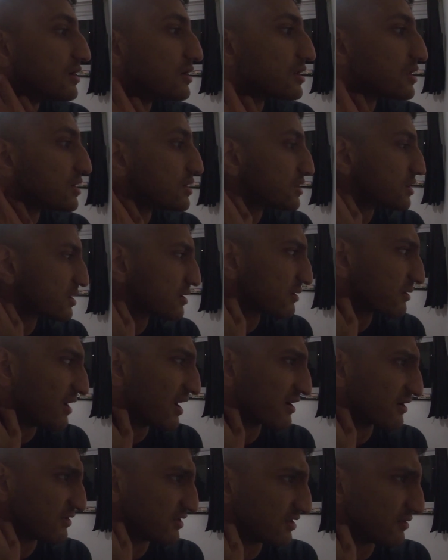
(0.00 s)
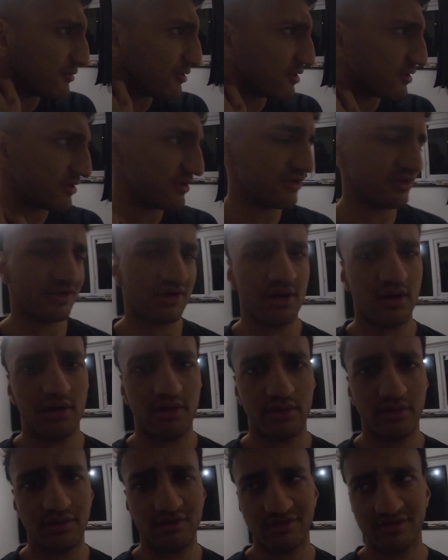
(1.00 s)
So the Kraken's abilities are,
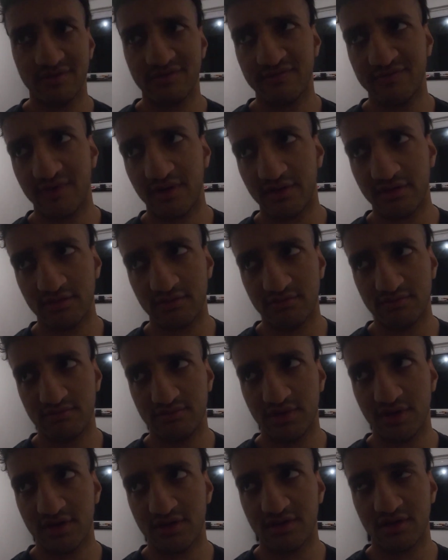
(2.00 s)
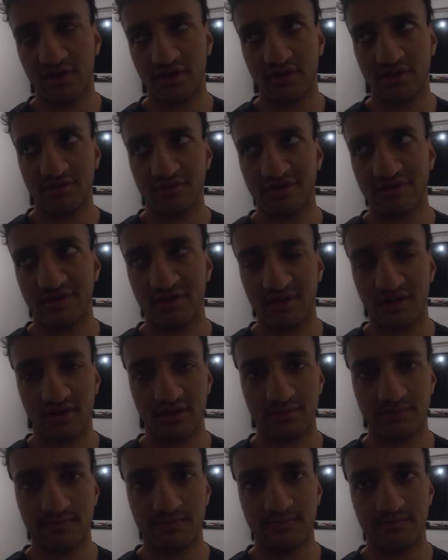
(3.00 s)
I don't know, it's very big. Like it's got
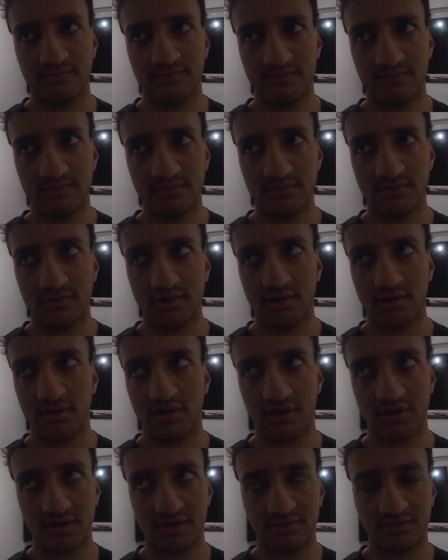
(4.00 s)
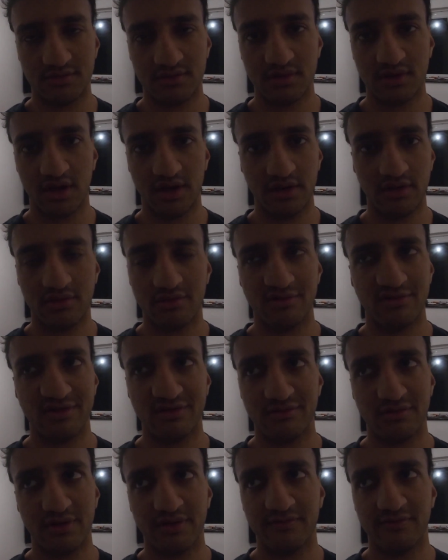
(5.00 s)
like like them
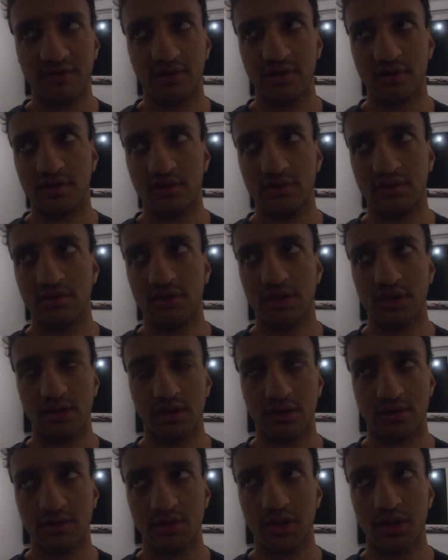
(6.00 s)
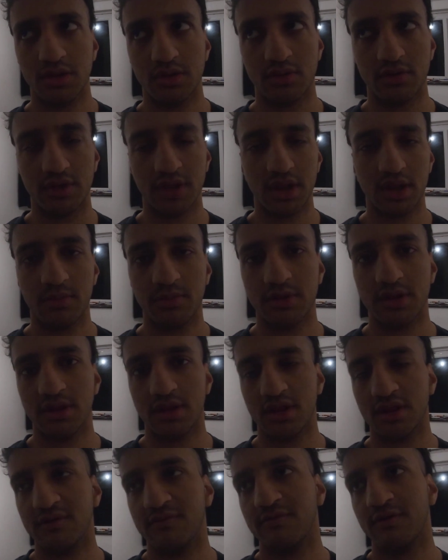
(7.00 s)
tentacles or whatever that I can use to like destroy ships
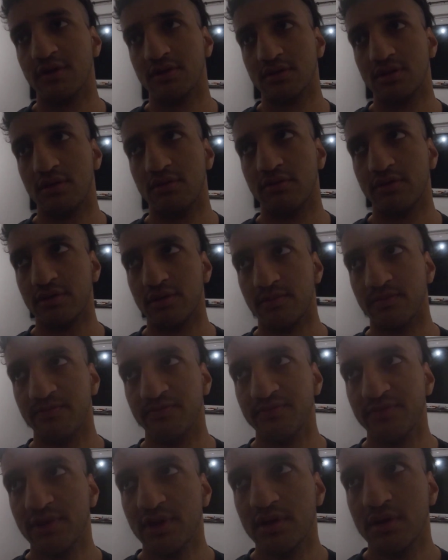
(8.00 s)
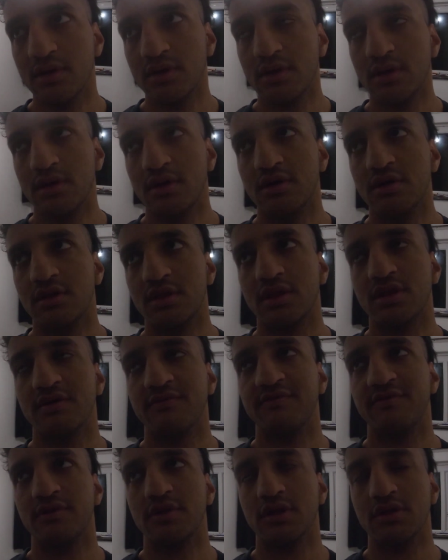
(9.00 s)
and stuff like that with them and
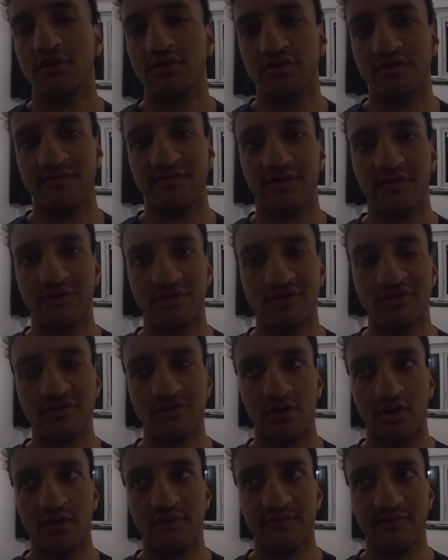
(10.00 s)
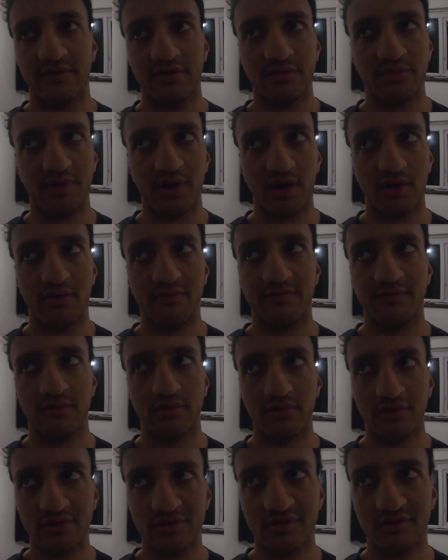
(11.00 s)
stuff. And it's also a very strong, very powerful
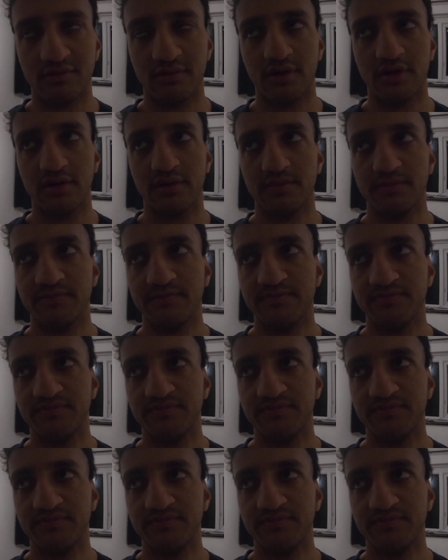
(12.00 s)
creature, right?